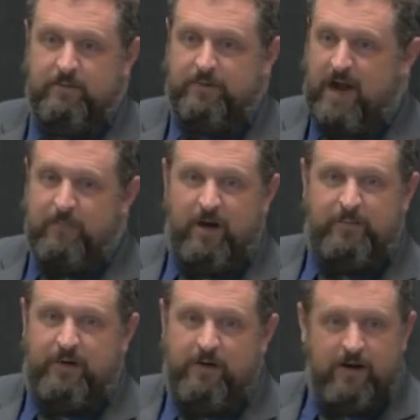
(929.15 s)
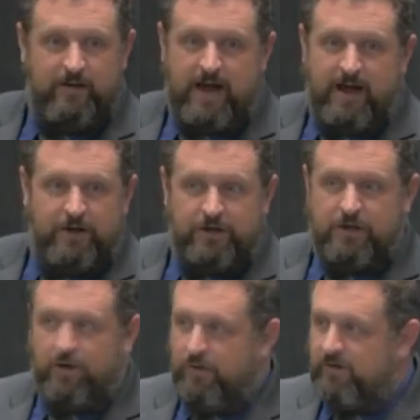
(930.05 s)
But I'm up here, I got good
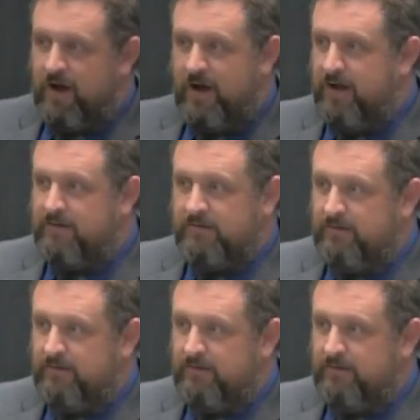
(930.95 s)
clothes on,